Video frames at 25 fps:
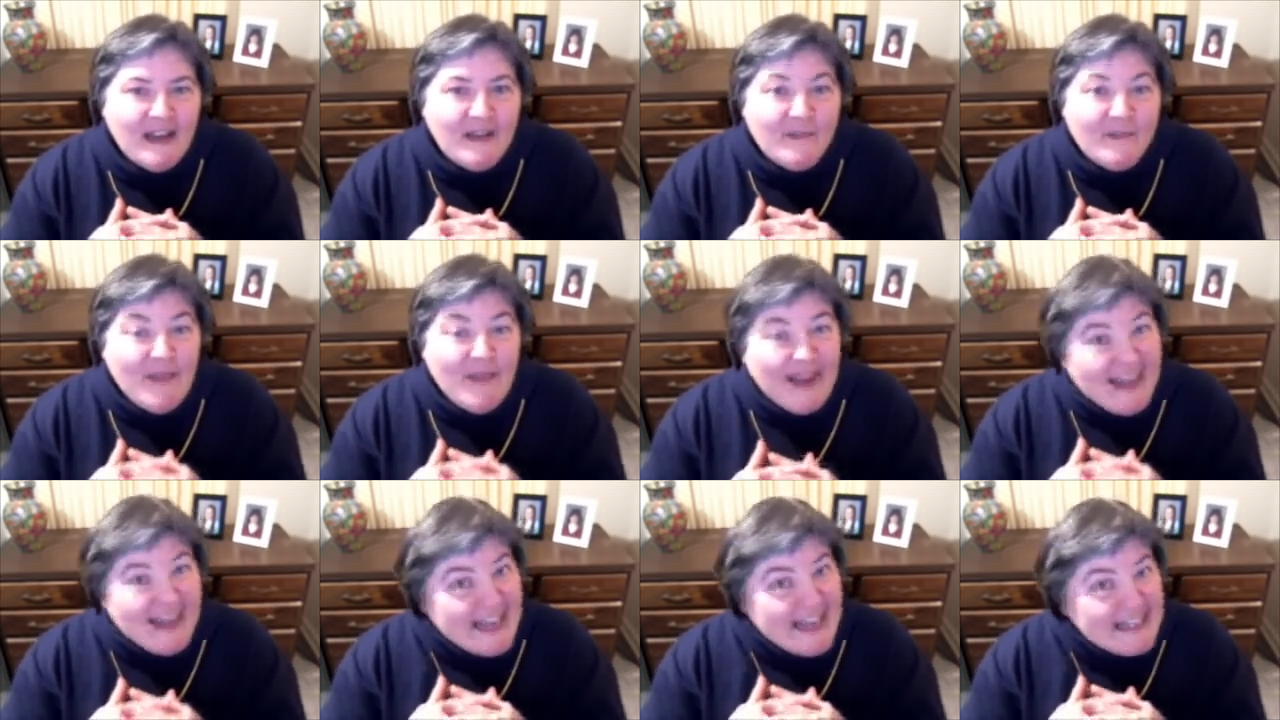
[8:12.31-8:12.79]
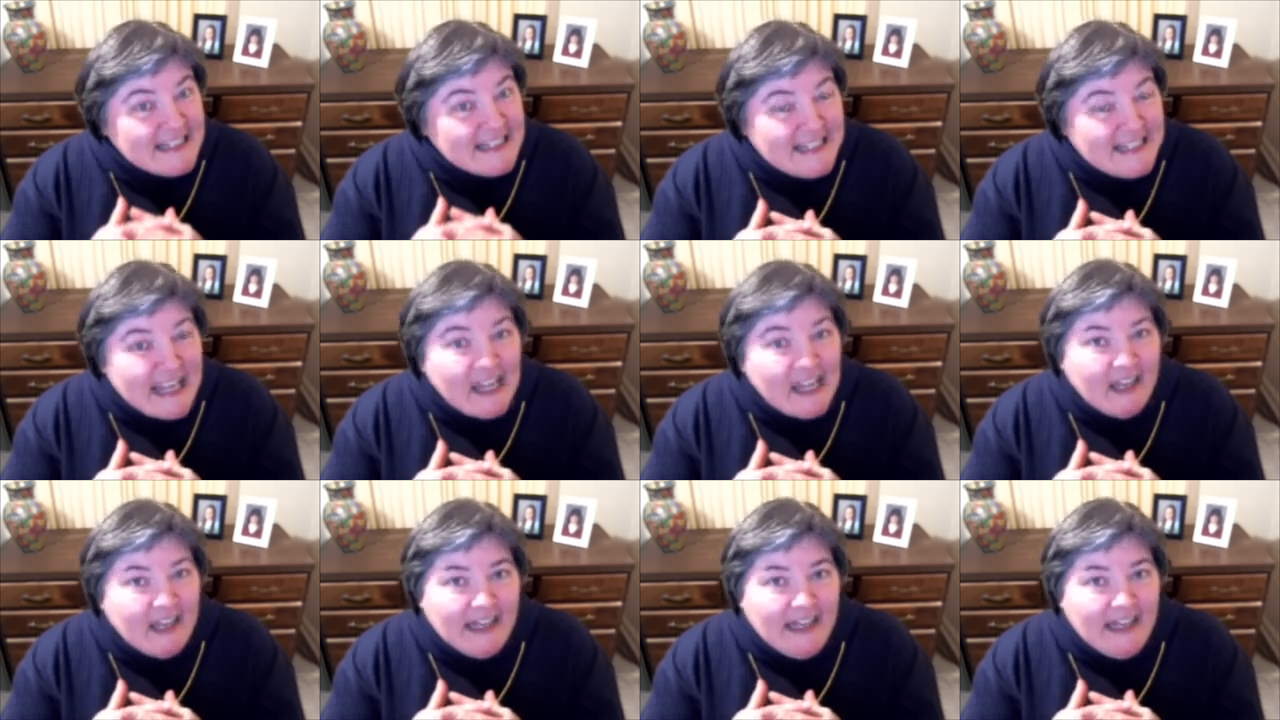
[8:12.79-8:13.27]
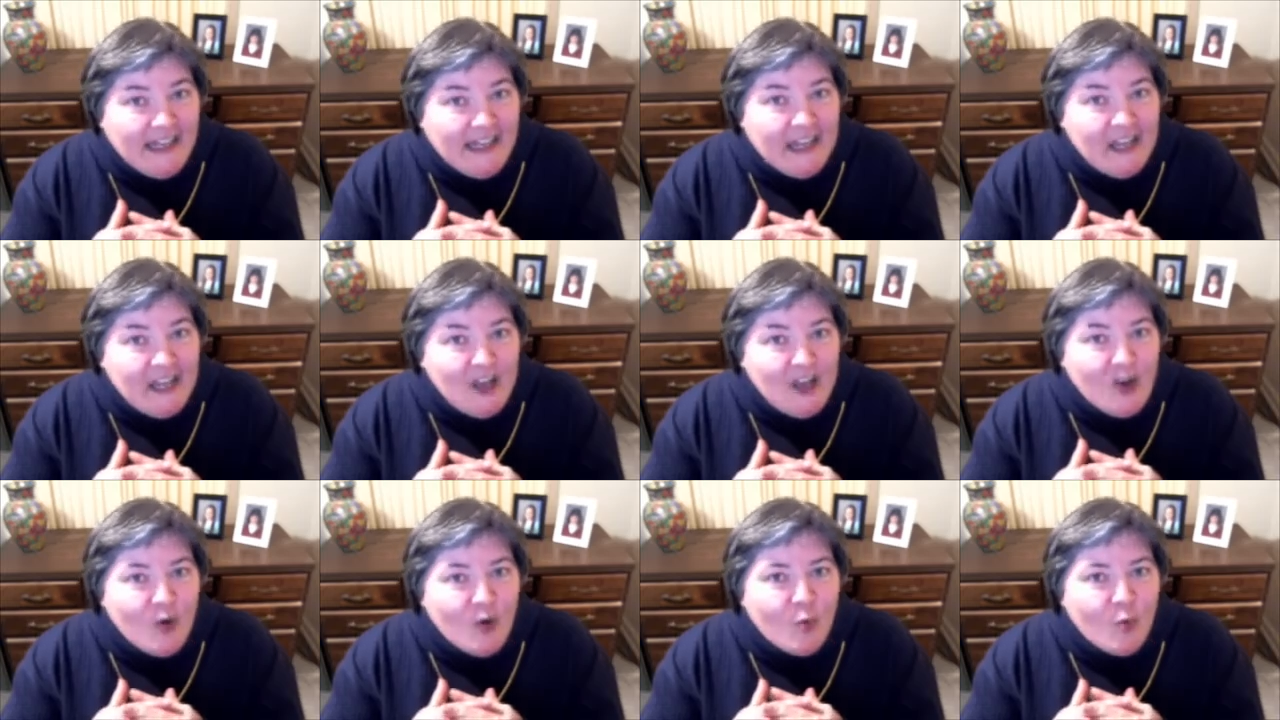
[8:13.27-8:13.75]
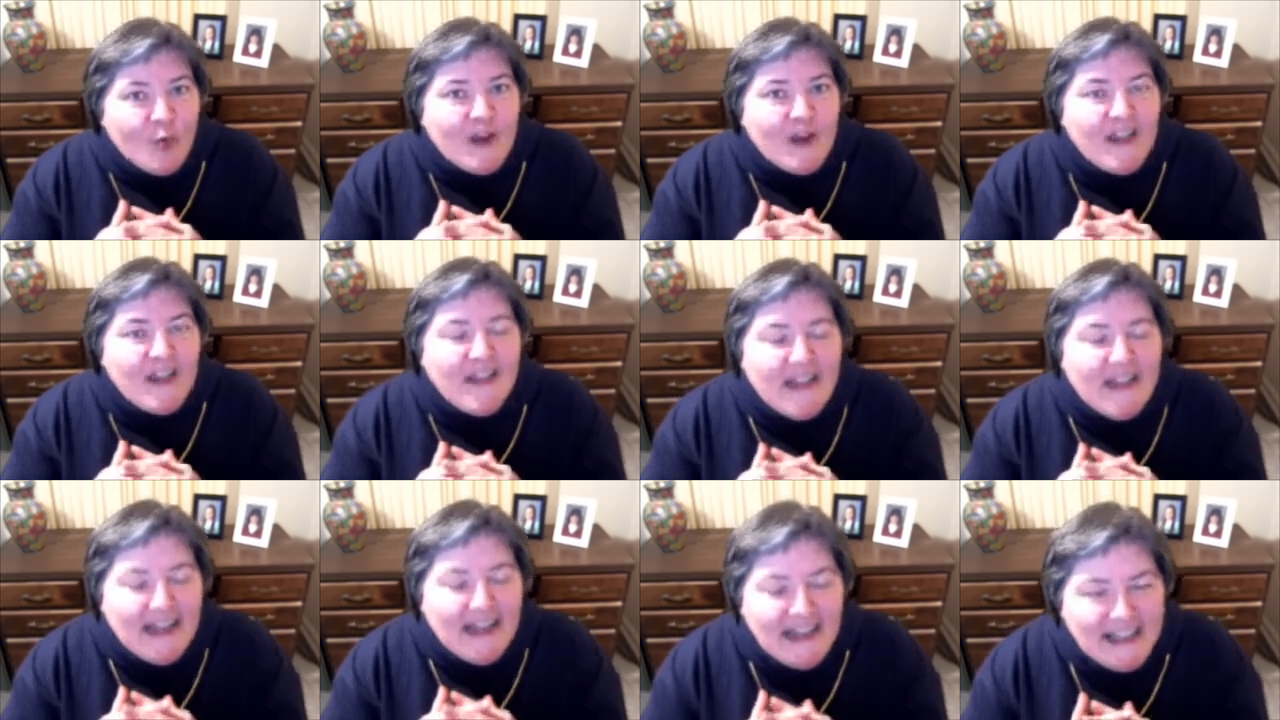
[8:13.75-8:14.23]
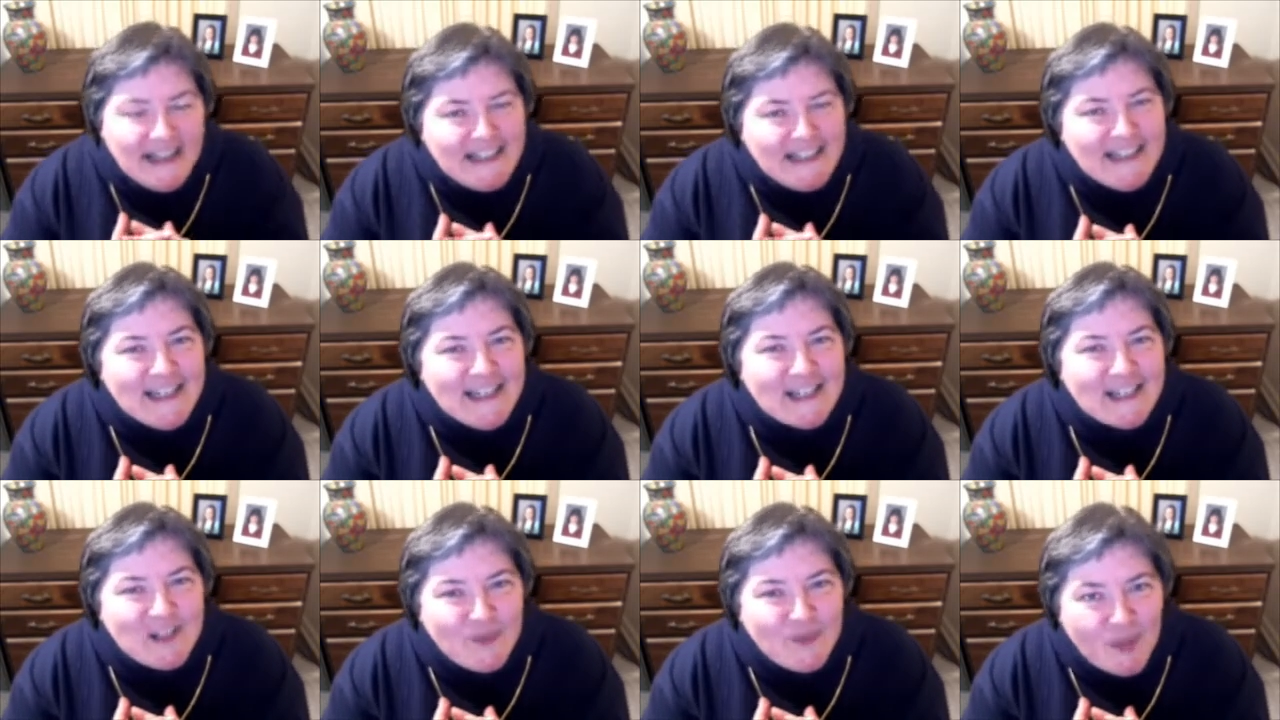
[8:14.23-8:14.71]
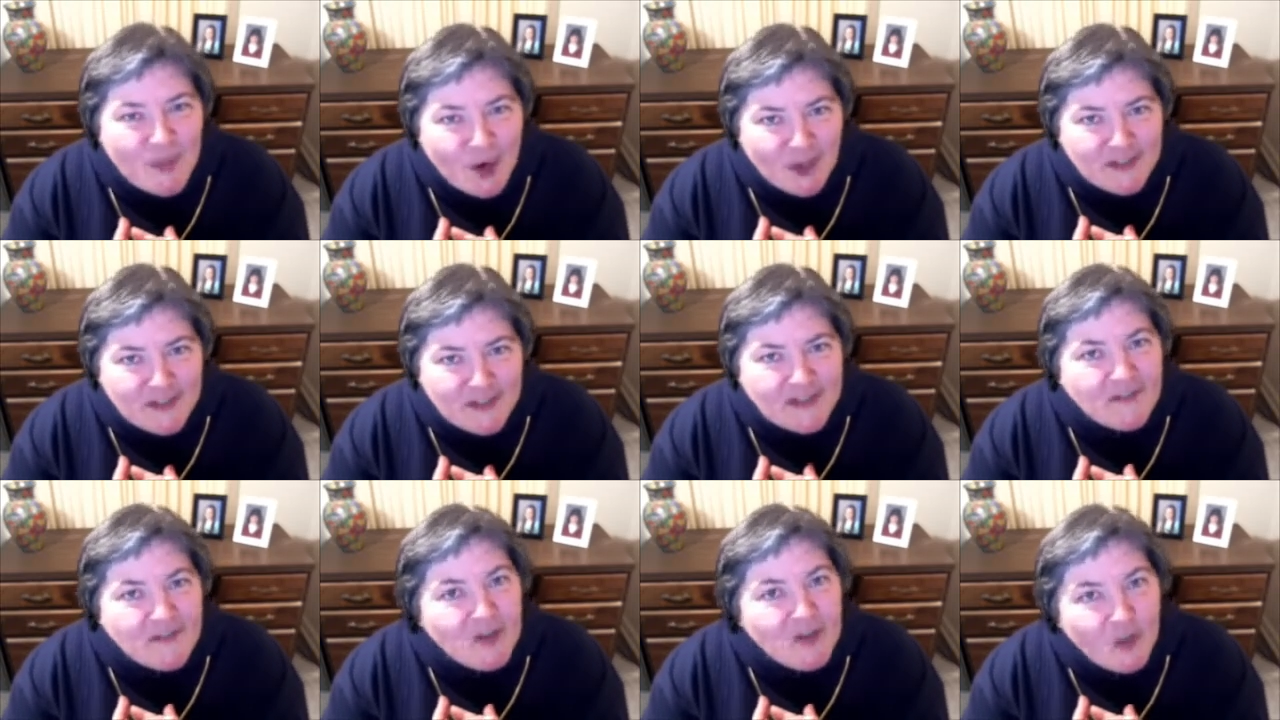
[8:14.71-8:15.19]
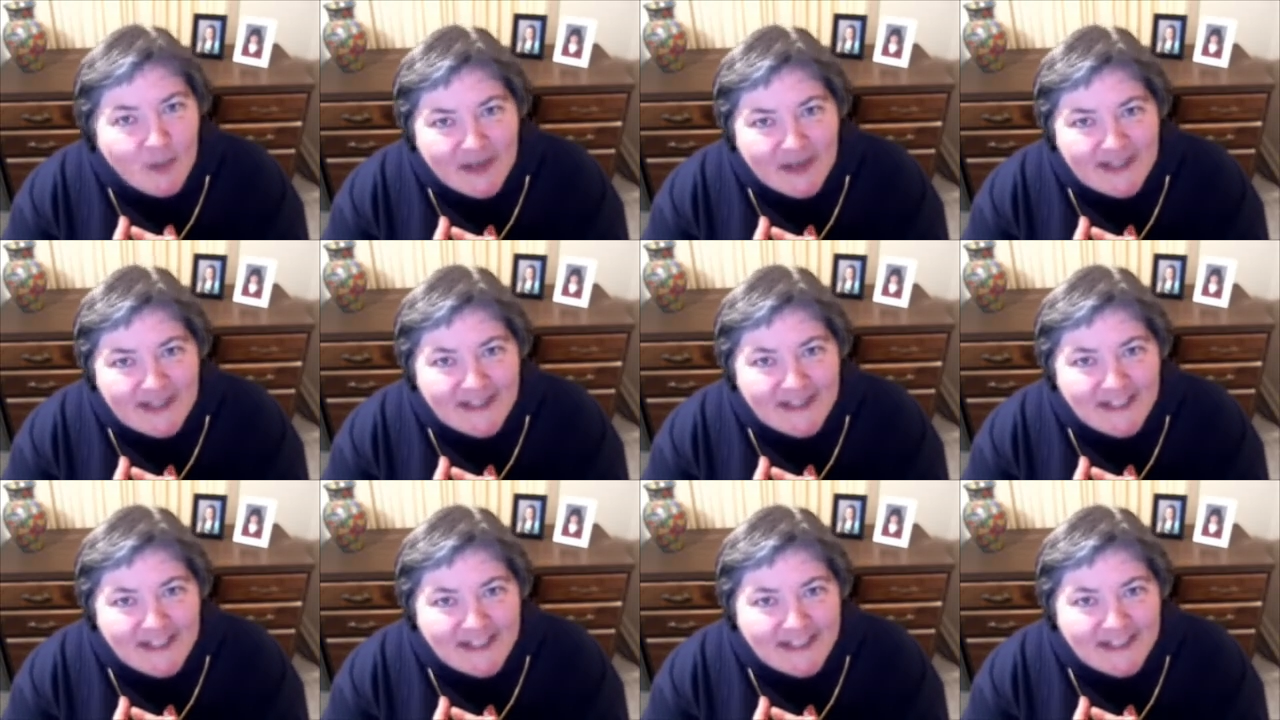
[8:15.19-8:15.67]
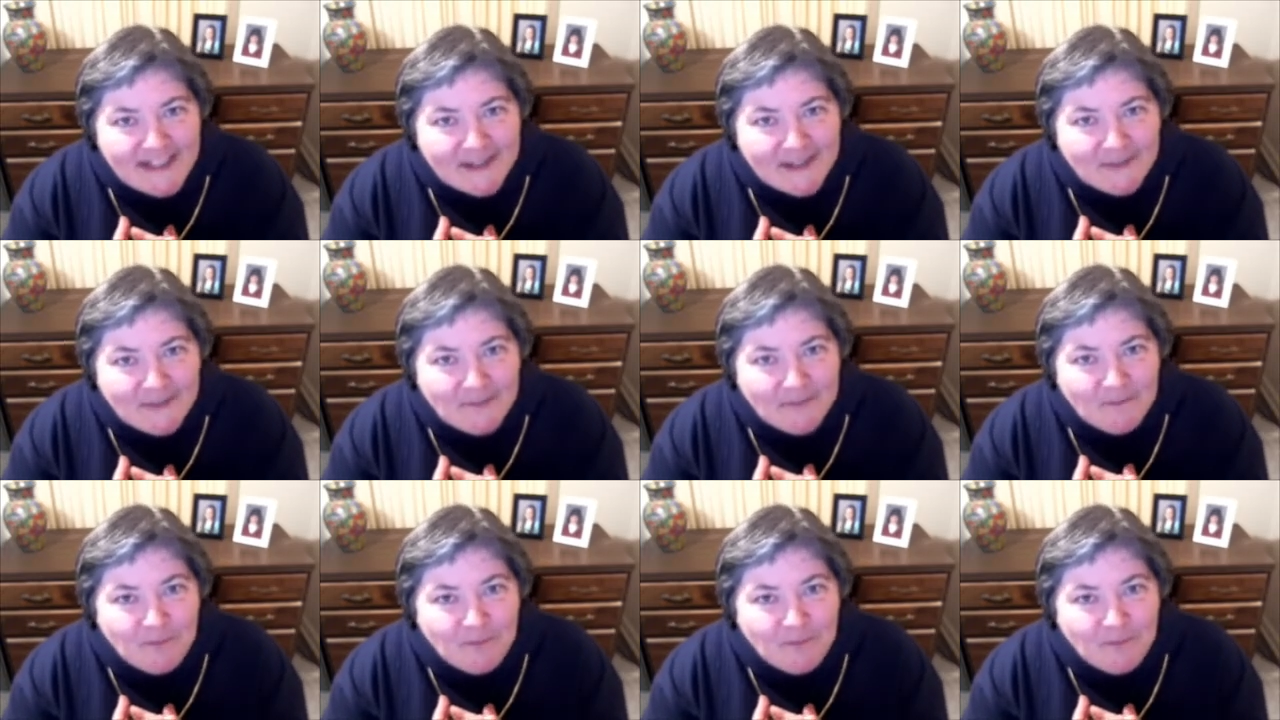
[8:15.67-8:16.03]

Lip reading: making selling one of the easiest parts of your business.